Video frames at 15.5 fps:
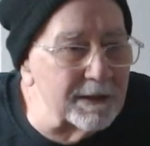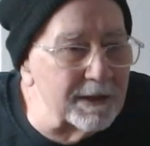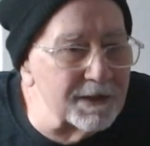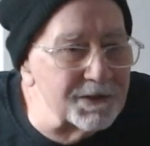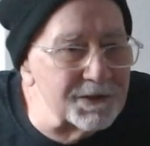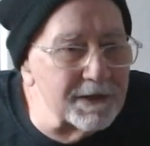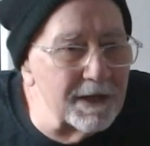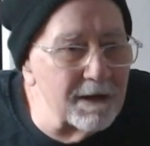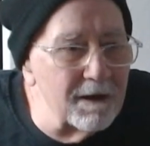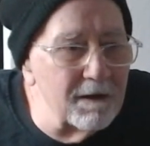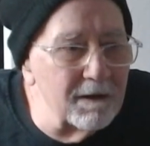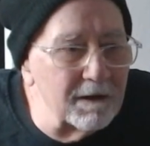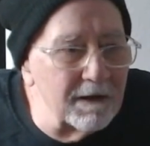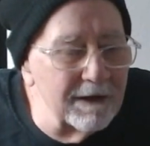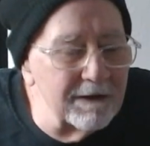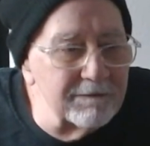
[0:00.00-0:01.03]
because they all
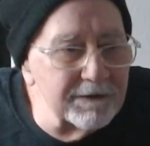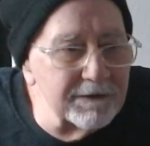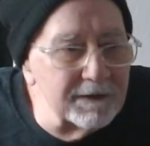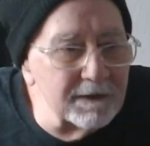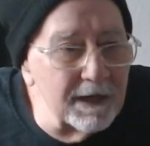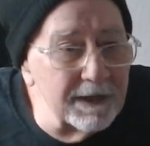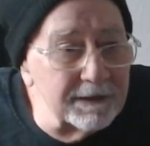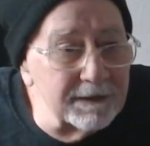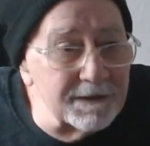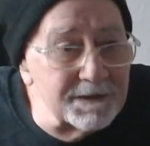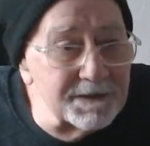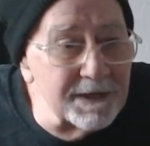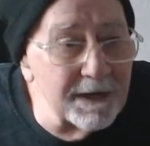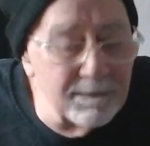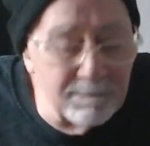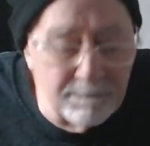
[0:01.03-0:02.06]
kind of feel like the same